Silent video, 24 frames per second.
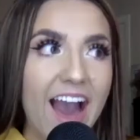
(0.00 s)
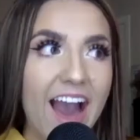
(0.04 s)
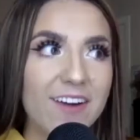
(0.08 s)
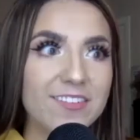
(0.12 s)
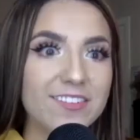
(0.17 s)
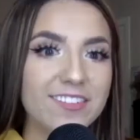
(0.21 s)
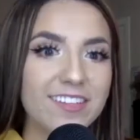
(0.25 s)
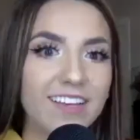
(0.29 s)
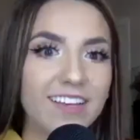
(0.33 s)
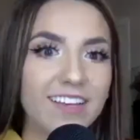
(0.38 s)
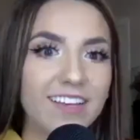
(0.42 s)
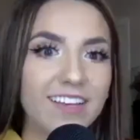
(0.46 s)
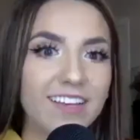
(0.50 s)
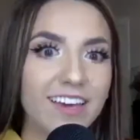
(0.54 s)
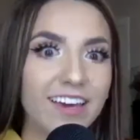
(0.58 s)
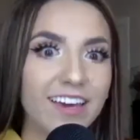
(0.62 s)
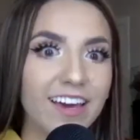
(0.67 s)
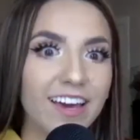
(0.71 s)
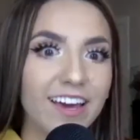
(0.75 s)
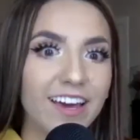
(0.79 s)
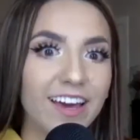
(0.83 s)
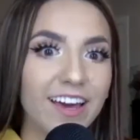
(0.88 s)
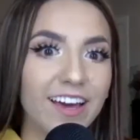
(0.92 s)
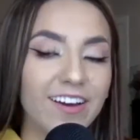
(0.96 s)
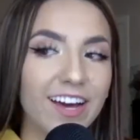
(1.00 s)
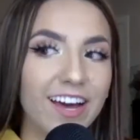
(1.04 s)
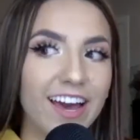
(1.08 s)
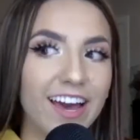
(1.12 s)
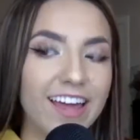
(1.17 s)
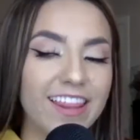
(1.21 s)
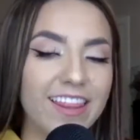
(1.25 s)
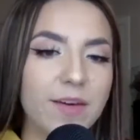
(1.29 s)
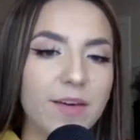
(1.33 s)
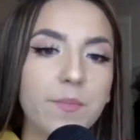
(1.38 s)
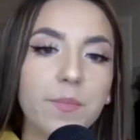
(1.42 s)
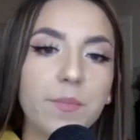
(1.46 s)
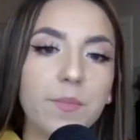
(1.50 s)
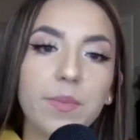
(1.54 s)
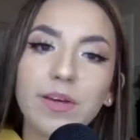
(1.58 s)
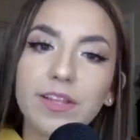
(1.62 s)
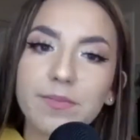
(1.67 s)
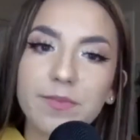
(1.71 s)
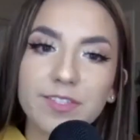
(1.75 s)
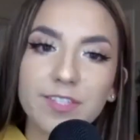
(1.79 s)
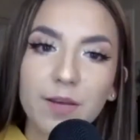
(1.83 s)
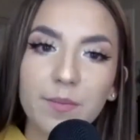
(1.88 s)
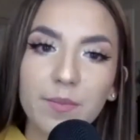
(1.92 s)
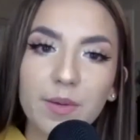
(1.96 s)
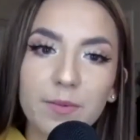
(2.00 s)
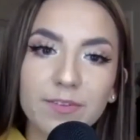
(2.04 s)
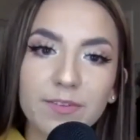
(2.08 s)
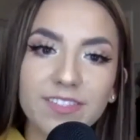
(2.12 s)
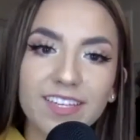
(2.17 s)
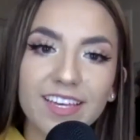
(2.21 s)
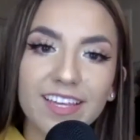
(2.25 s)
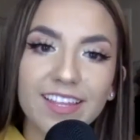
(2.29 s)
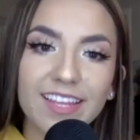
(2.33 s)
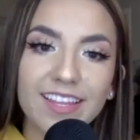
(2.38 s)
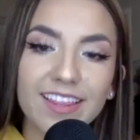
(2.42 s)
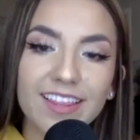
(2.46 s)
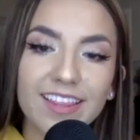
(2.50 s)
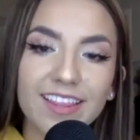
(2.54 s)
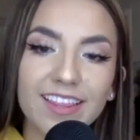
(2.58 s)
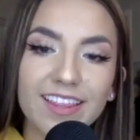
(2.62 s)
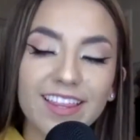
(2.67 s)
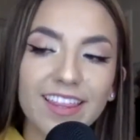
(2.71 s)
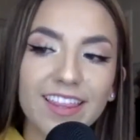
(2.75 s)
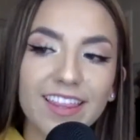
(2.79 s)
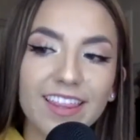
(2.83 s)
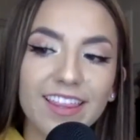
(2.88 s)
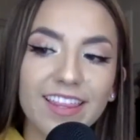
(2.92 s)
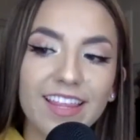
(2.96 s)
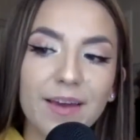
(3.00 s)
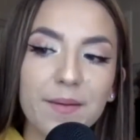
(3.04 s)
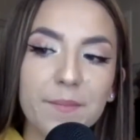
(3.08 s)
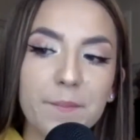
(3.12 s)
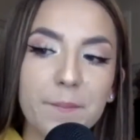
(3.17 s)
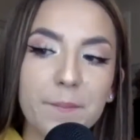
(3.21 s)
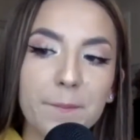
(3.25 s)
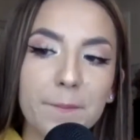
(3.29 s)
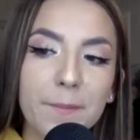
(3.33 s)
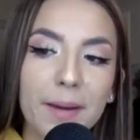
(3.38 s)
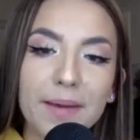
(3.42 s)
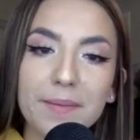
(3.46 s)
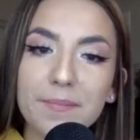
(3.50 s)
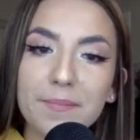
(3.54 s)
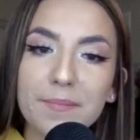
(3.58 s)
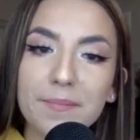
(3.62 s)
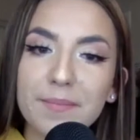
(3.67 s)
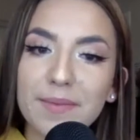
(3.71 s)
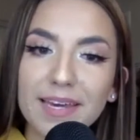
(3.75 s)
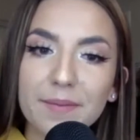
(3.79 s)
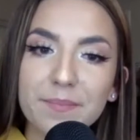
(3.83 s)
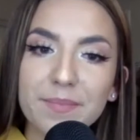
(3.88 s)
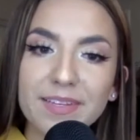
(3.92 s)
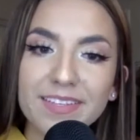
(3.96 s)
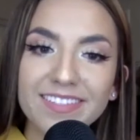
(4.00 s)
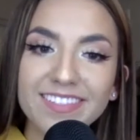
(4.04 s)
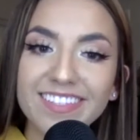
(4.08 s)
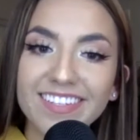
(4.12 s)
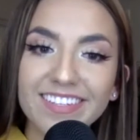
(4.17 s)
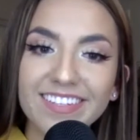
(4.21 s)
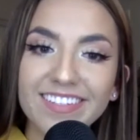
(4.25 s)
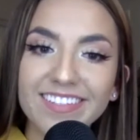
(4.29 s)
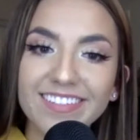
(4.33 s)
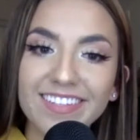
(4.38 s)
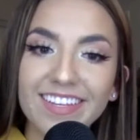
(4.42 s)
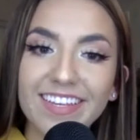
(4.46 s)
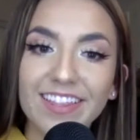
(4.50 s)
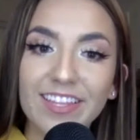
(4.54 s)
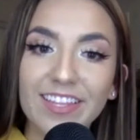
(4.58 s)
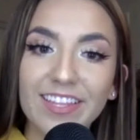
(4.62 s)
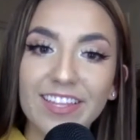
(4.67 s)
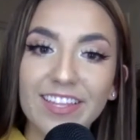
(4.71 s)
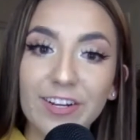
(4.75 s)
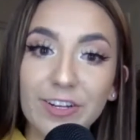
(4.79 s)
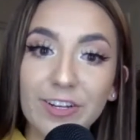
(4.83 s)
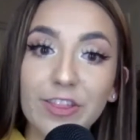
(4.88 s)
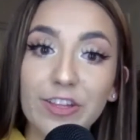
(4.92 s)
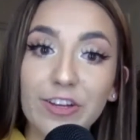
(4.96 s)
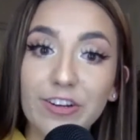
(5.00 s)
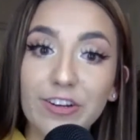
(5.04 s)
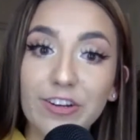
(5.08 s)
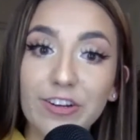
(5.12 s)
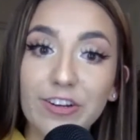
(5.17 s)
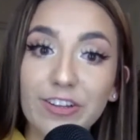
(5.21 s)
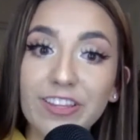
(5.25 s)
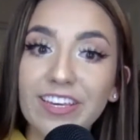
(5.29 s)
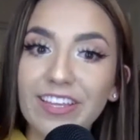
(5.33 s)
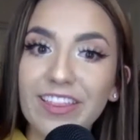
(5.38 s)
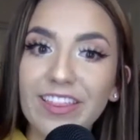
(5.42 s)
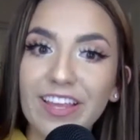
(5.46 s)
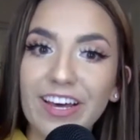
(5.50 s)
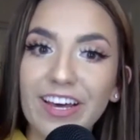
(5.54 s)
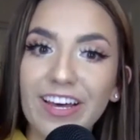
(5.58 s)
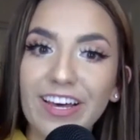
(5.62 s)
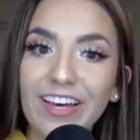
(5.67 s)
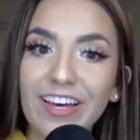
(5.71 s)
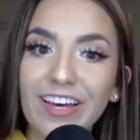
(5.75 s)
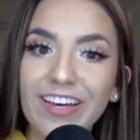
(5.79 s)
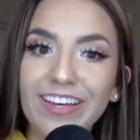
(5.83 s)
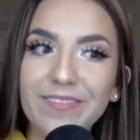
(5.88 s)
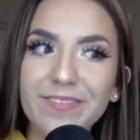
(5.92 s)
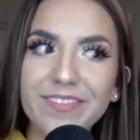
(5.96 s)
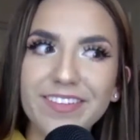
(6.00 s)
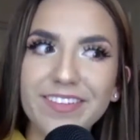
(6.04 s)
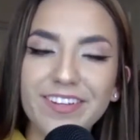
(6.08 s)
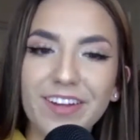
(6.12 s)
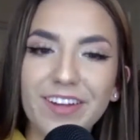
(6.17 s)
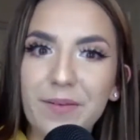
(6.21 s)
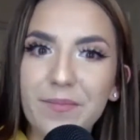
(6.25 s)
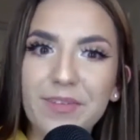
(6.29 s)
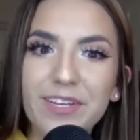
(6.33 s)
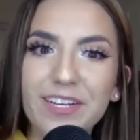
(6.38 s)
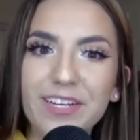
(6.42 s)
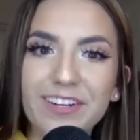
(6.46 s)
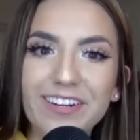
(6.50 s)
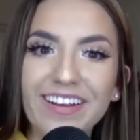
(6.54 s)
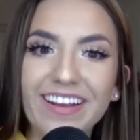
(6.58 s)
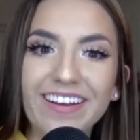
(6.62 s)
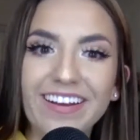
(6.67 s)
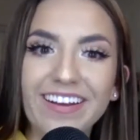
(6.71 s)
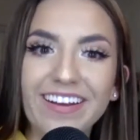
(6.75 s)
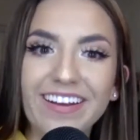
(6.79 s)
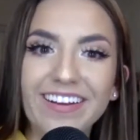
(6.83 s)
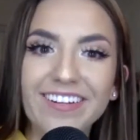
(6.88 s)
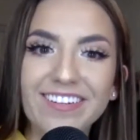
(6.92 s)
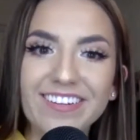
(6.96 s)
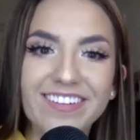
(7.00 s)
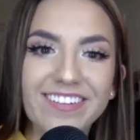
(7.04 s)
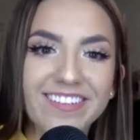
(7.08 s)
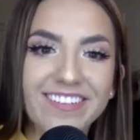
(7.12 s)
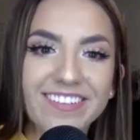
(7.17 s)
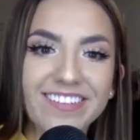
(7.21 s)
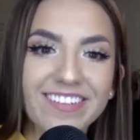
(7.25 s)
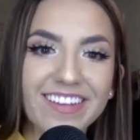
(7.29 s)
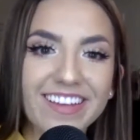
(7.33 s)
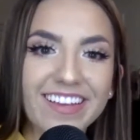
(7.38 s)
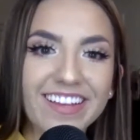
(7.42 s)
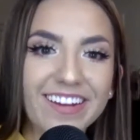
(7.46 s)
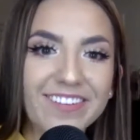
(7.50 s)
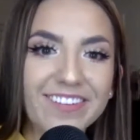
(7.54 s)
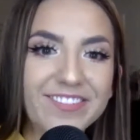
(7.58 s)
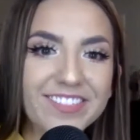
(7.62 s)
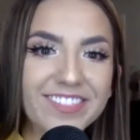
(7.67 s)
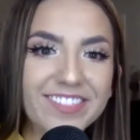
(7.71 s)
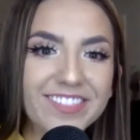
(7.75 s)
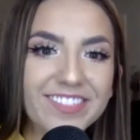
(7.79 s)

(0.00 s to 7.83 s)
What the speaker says: I was like, and then, but some people say that they might be NPCs, like they're literally the non-player characters, and I'm